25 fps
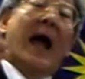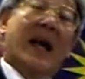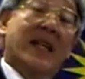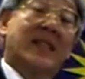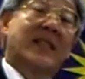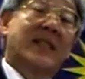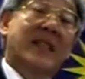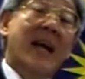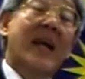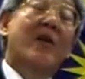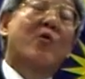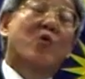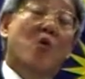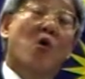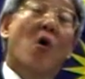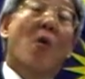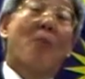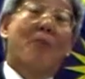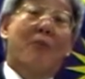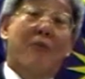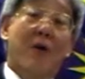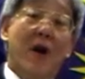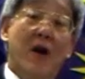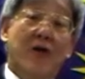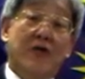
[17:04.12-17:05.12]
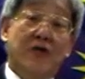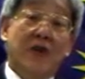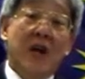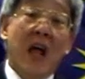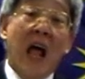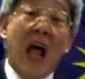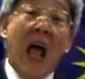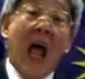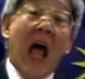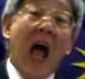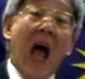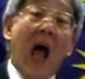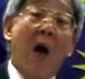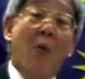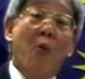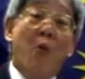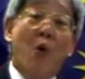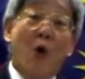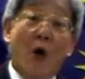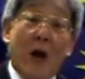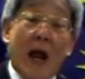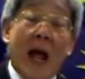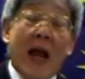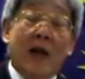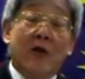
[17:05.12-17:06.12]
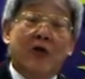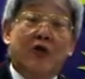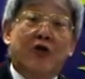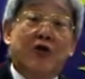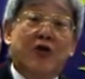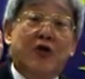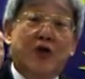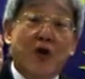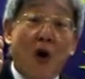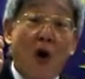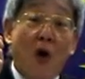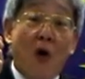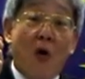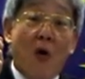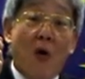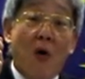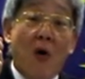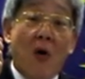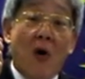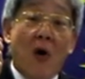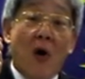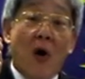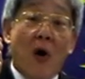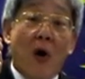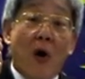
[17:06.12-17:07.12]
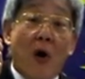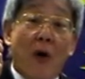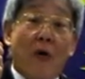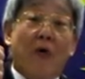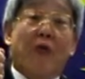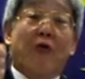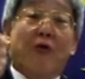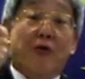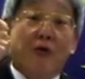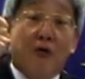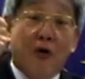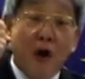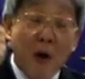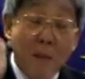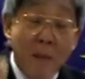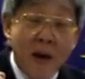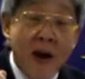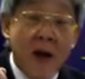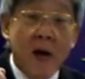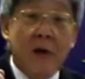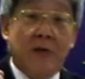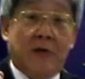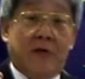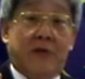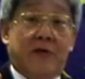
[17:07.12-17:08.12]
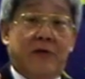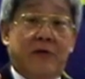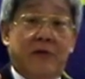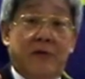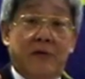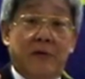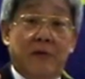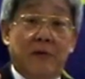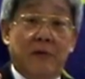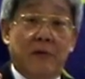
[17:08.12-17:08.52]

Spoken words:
extend cooperation and would ensure criminals